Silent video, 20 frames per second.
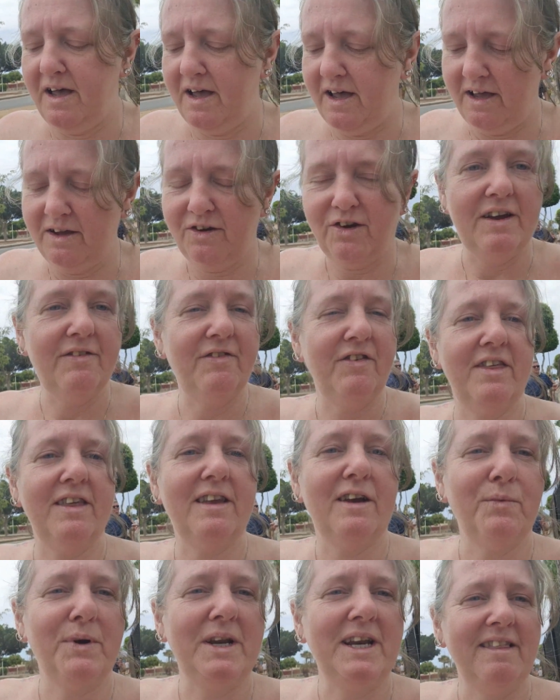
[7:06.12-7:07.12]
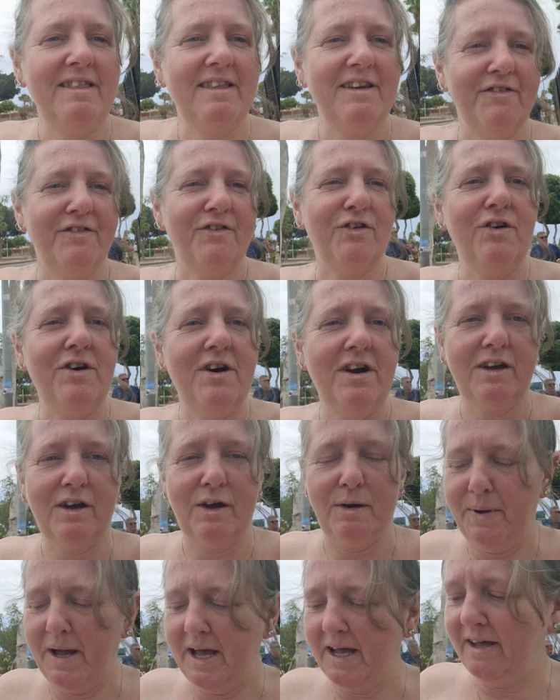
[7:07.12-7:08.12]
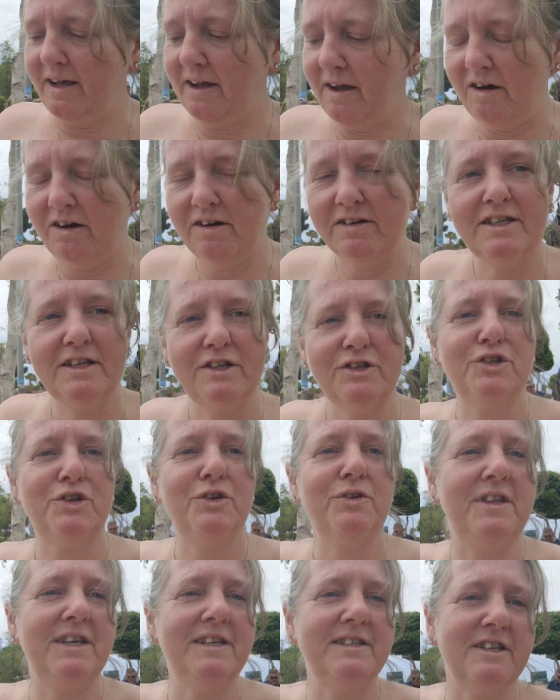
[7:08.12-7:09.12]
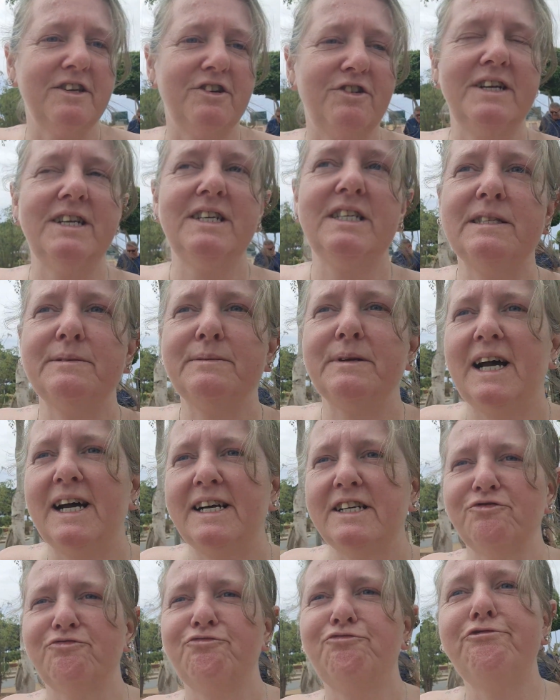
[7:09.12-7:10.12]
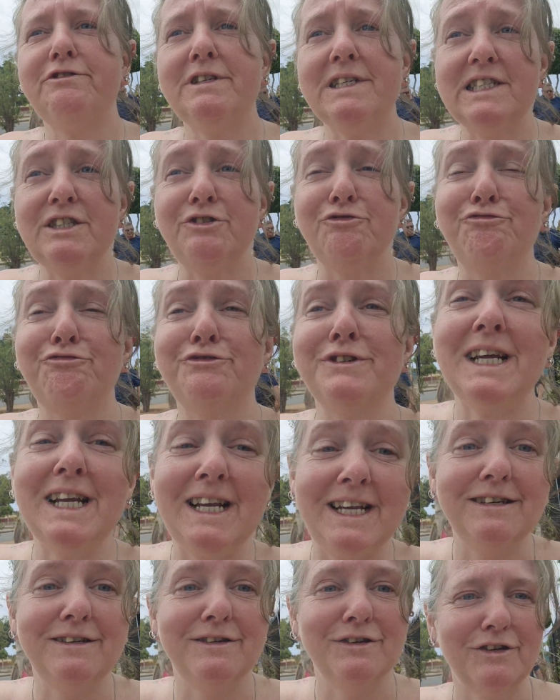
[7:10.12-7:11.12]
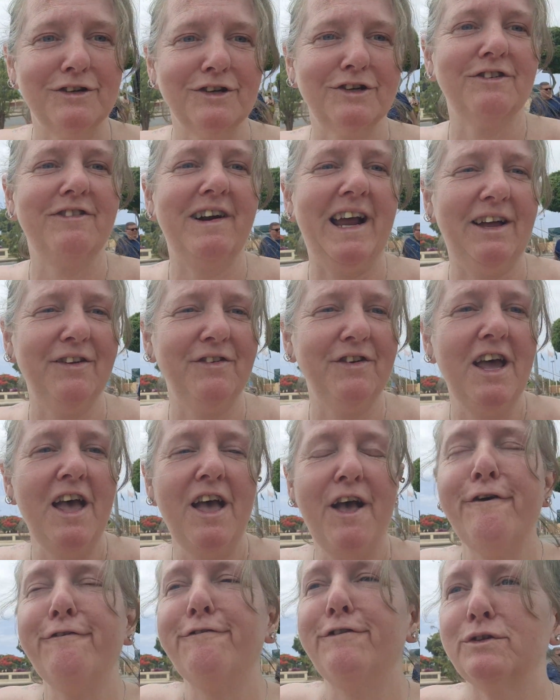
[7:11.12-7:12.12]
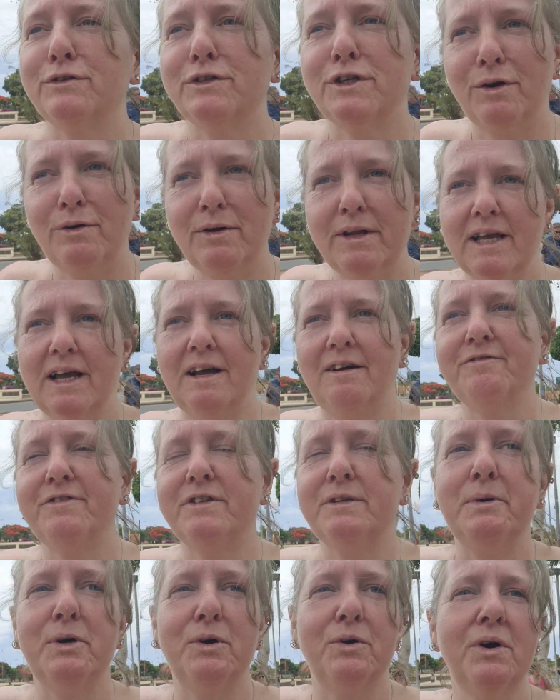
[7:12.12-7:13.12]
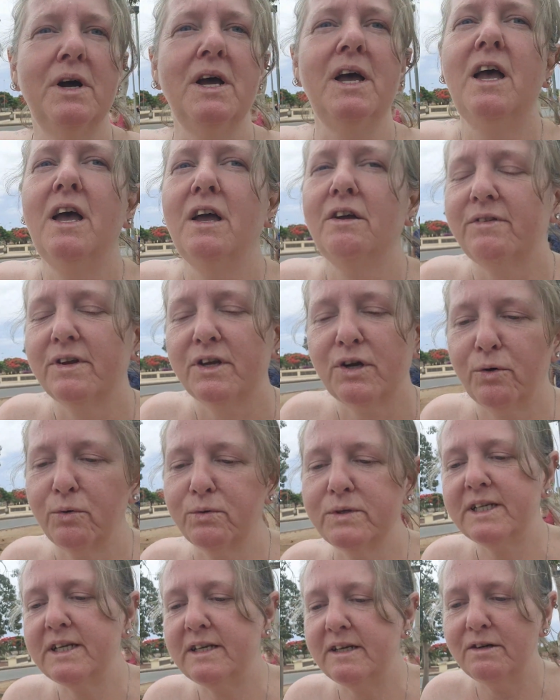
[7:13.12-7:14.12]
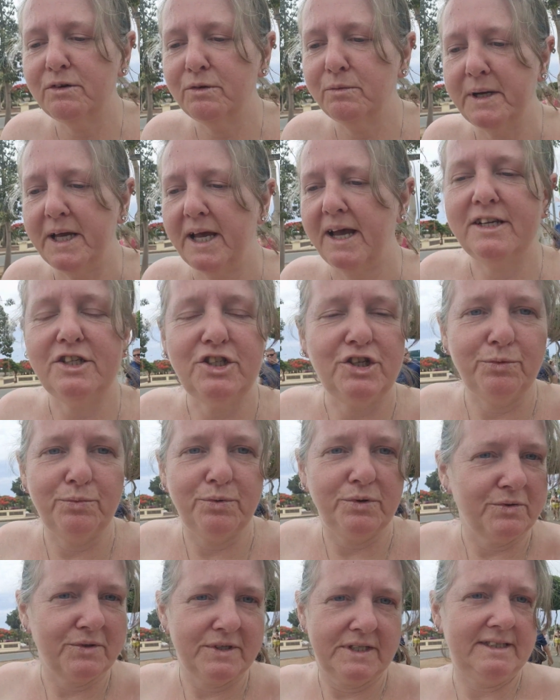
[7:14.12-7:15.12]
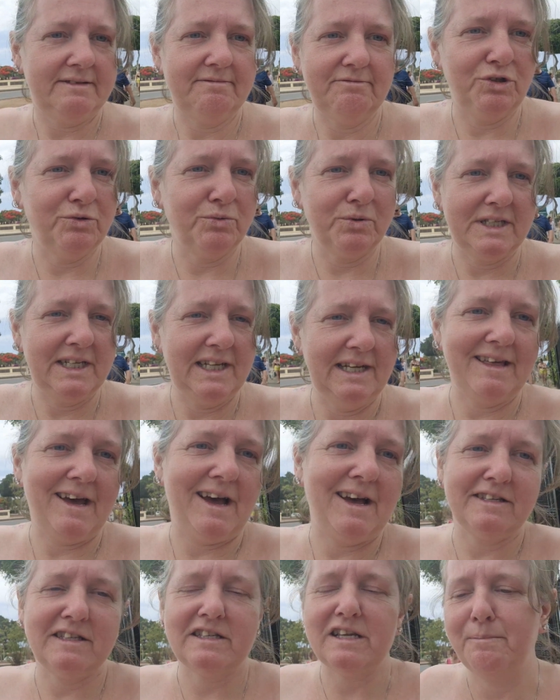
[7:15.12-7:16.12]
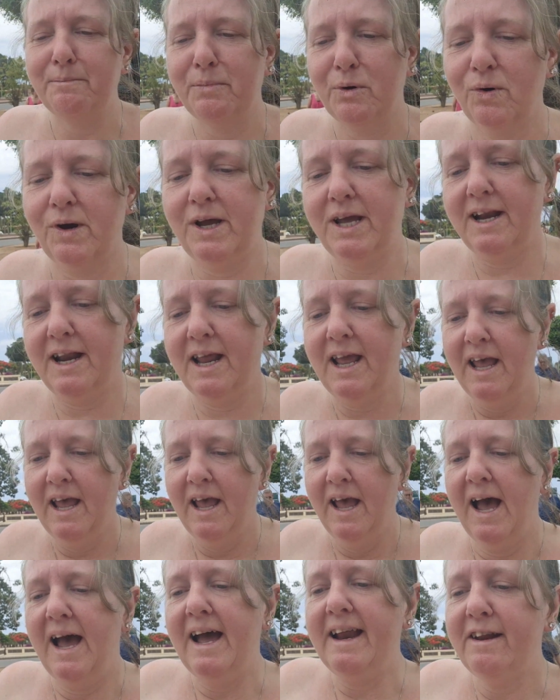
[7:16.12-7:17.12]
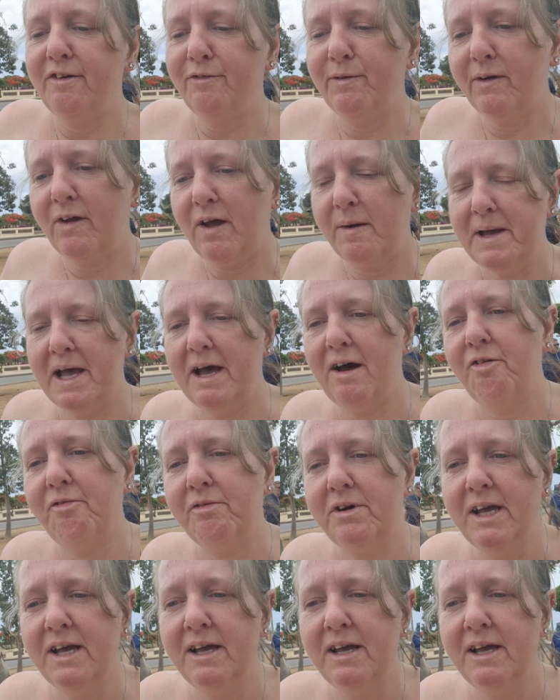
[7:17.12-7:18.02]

I got everything I went in there for. I got a pack of cards and two things of crisps. I had a really, really good look around. Felt totally comfortable. Recorded a little bit as you will, you'll see that at some point. And now I'll come out